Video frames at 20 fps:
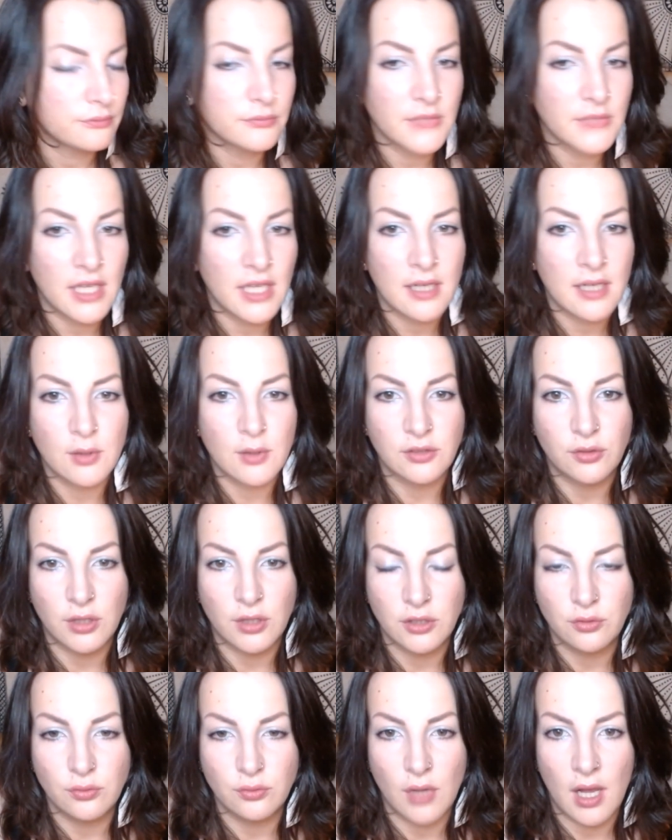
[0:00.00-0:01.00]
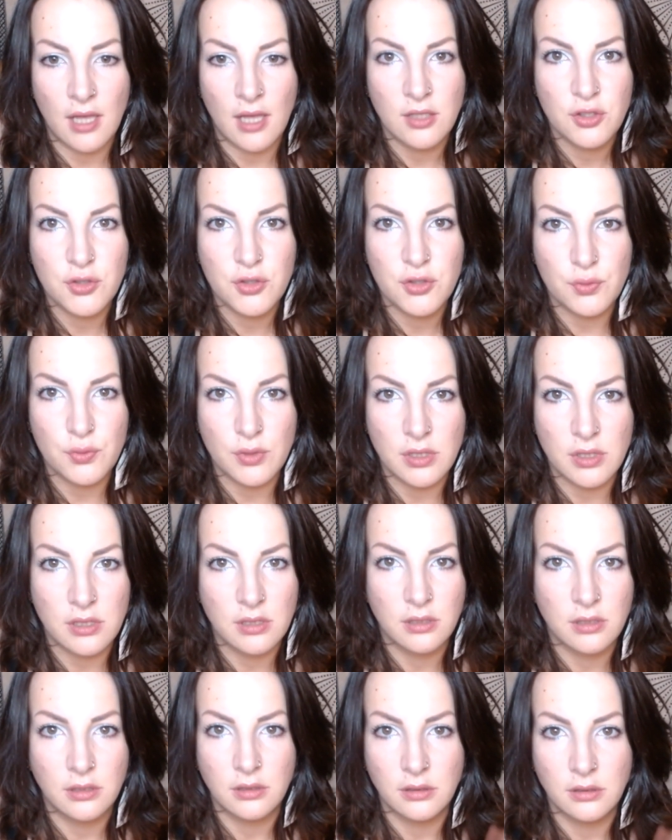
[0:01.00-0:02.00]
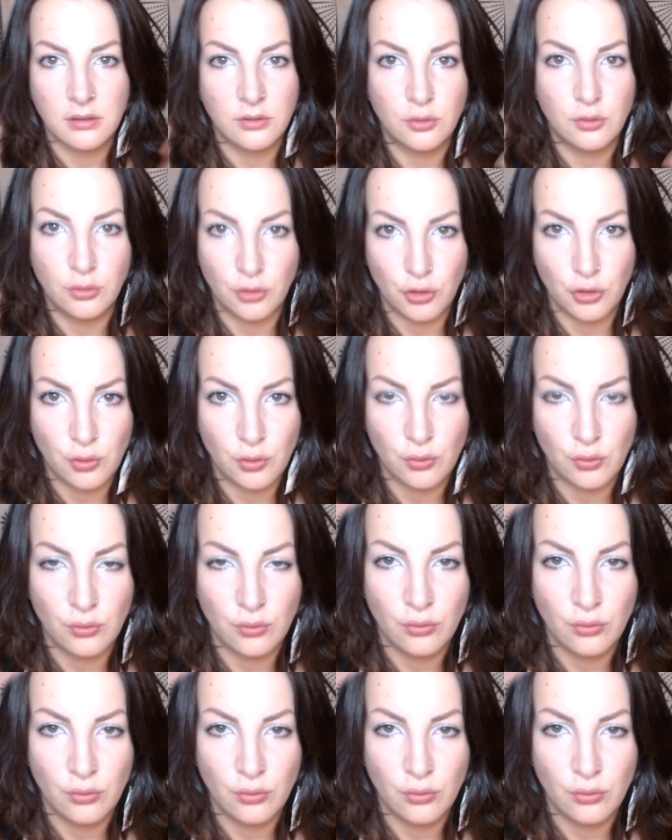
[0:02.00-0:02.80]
I'm gonna try to answer to you